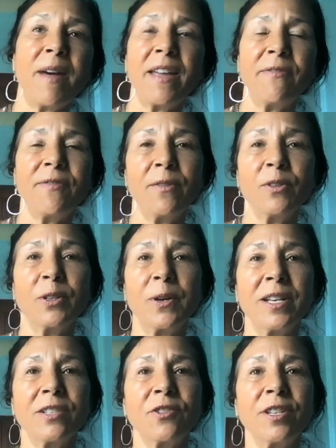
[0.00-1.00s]
my favorite
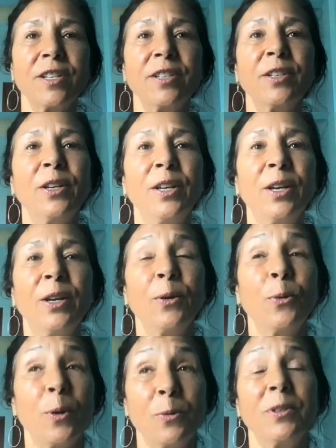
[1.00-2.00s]
question,
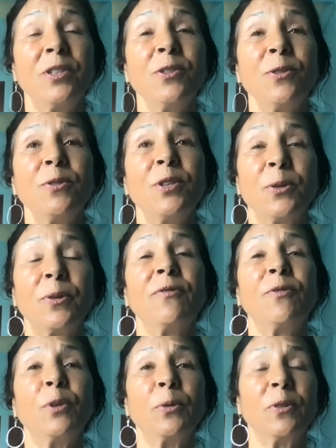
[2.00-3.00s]
what would you do
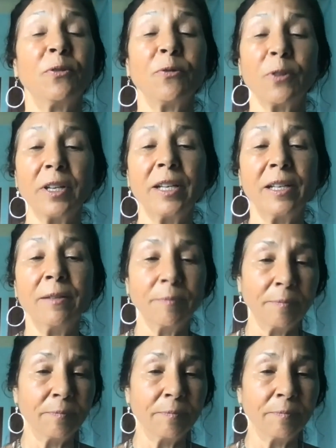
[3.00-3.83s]
if you were free?